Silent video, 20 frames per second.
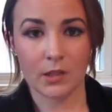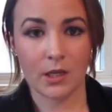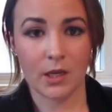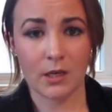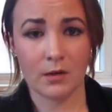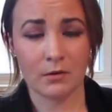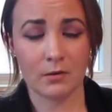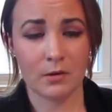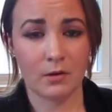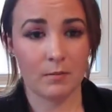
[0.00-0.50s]

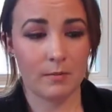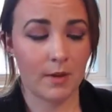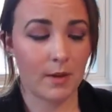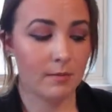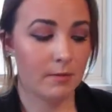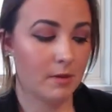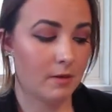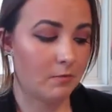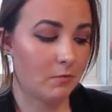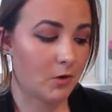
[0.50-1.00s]
I don't know,
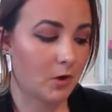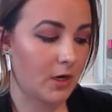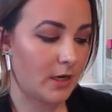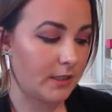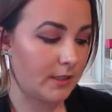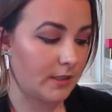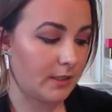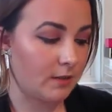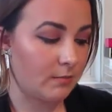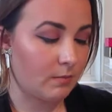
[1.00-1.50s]
maybe I'm
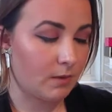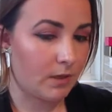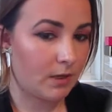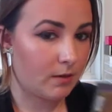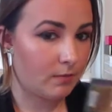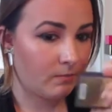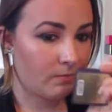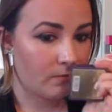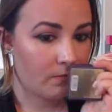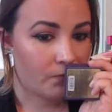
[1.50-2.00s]
crazy,
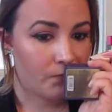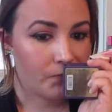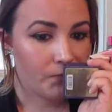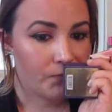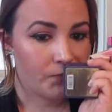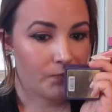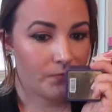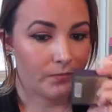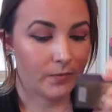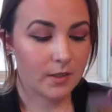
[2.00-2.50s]
but
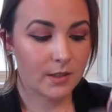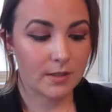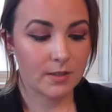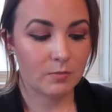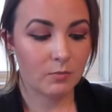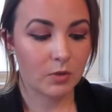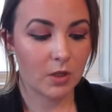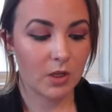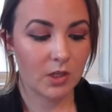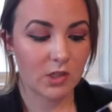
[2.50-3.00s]

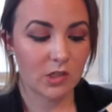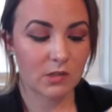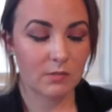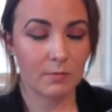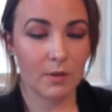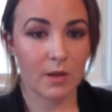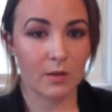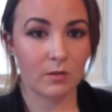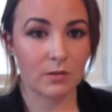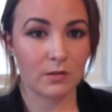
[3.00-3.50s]
this blush
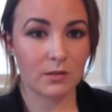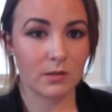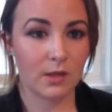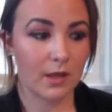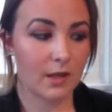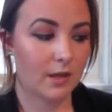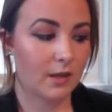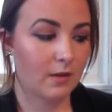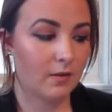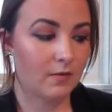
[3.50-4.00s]
smells
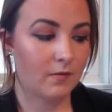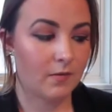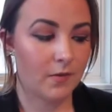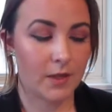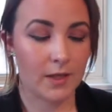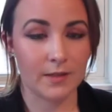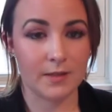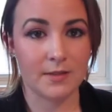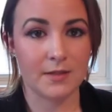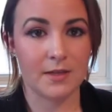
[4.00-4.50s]
like
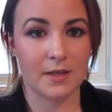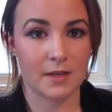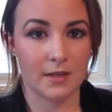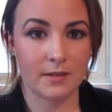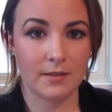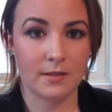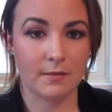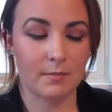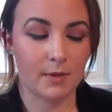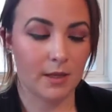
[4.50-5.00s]

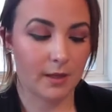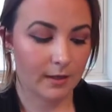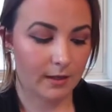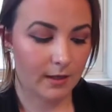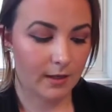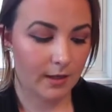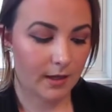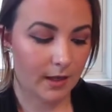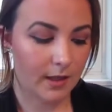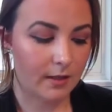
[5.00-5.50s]
fancy to
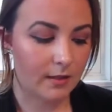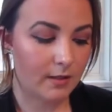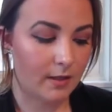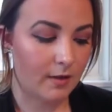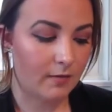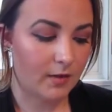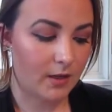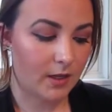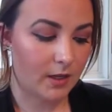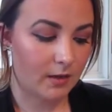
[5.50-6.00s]
me, and I
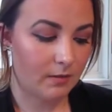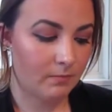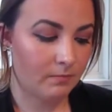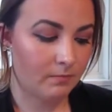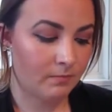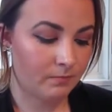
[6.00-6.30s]
love it.